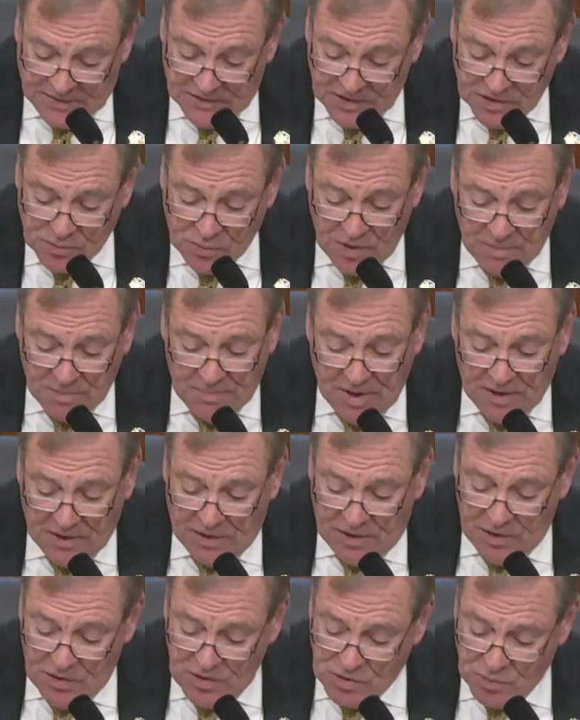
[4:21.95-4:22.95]
This would have been a
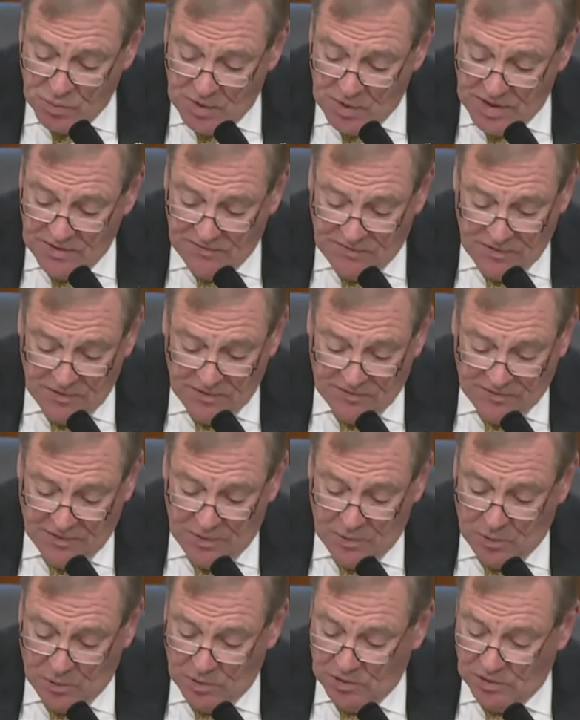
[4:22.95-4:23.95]
huge win for the
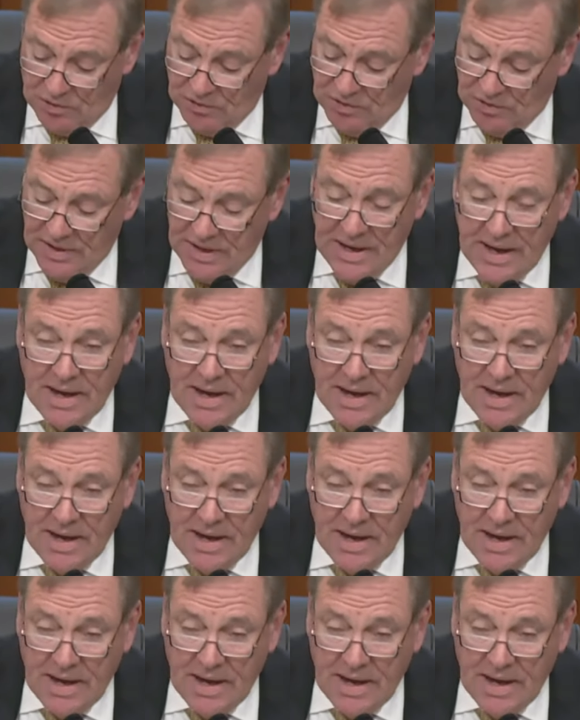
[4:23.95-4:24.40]
free world